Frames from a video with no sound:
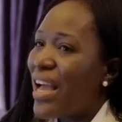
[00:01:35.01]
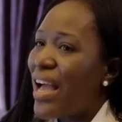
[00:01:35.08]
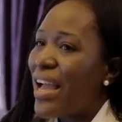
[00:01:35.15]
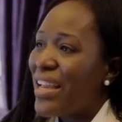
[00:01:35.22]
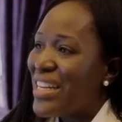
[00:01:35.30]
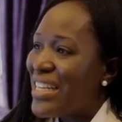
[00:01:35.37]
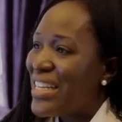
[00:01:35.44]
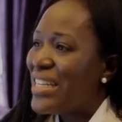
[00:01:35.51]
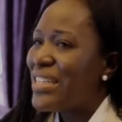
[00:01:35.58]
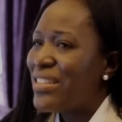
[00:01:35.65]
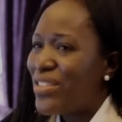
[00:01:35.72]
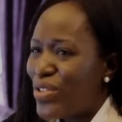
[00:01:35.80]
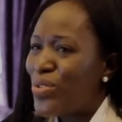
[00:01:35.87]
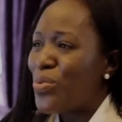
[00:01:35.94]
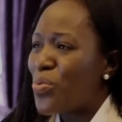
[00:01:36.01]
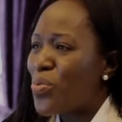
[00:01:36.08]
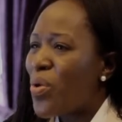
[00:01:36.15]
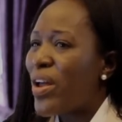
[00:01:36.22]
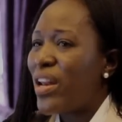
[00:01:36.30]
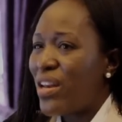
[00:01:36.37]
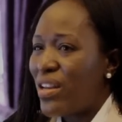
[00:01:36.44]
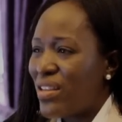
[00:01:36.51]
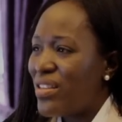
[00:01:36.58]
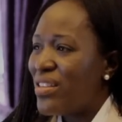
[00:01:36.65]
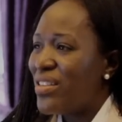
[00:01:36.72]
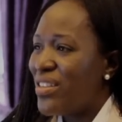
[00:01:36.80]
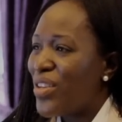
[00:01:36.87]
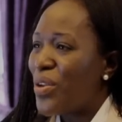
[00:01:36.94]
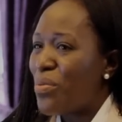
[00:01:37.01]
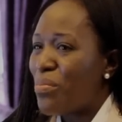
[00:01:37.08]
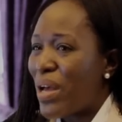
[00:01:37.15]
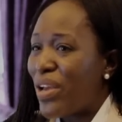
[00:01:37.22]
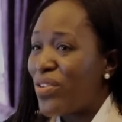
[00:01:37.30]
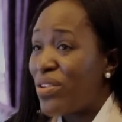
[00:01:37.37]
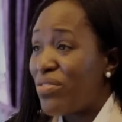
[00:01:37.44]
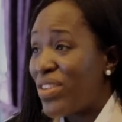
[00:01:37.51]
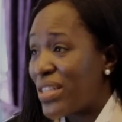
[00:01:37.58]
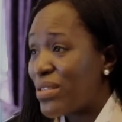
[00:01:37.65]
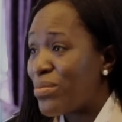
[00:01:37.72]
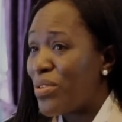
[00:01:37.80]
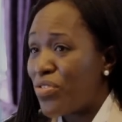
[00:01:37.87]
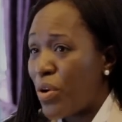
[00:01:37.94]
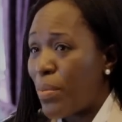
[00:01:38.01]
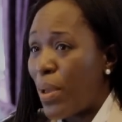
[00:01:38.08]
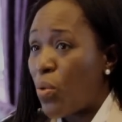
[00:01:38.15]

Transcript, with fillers: I needed to run, you know, my own investment firm.